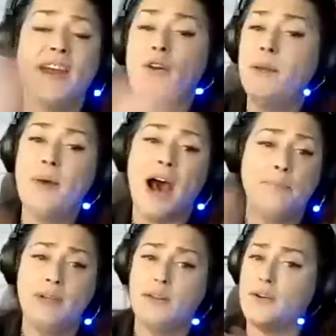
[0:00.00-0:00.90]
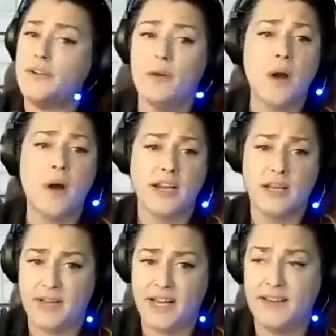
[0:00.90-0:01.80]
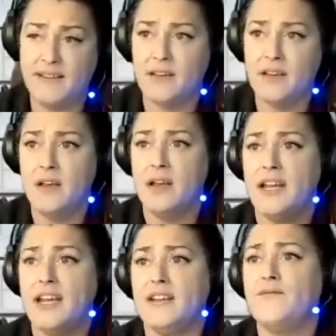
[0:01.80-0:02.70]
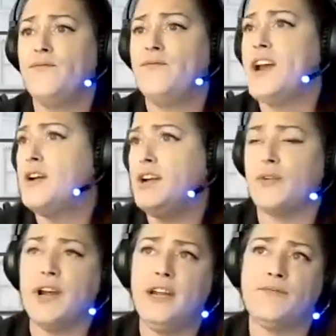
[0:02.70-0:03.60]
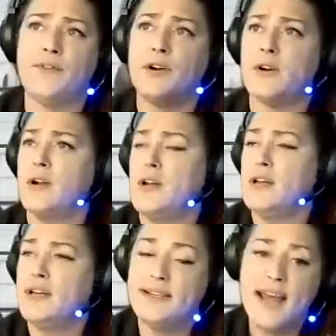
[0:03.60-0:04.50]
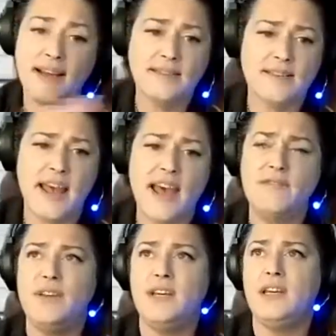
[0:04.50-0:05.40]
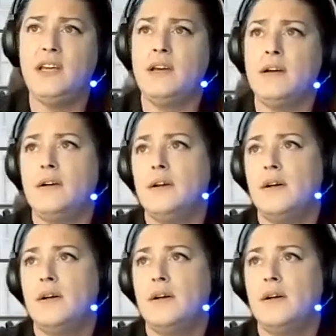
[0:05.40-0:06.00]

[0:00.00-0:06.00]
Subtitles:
very popular in the marketplace. It's very great for text-heavy,